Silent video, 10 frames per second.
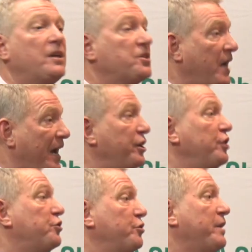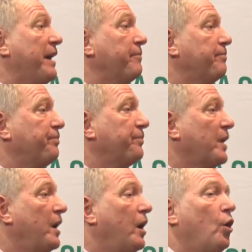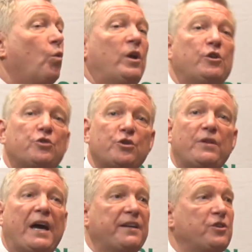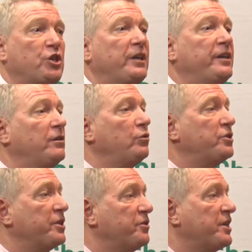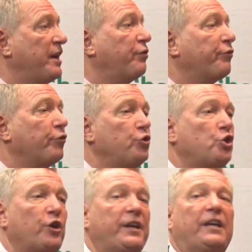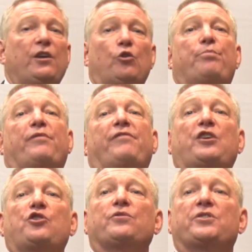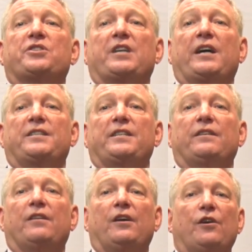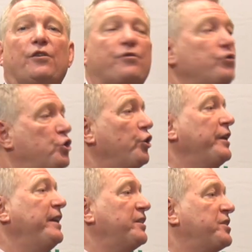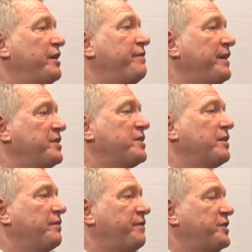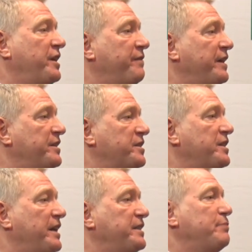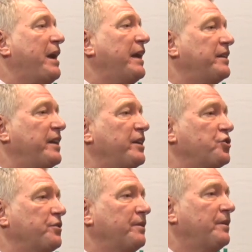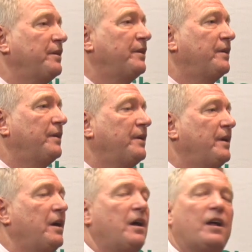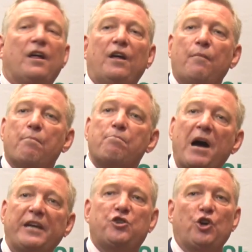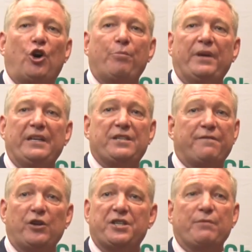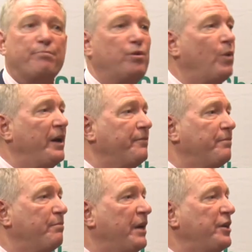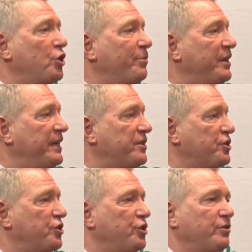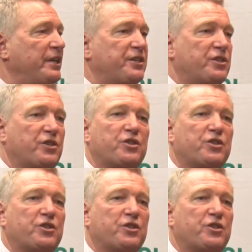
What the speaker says: So how do you do that? Well, you do that, as Shahidul also said, through joining your professional society, through joining CFA Society Bangladesh. My job is a very simple one. My job at the Institute is to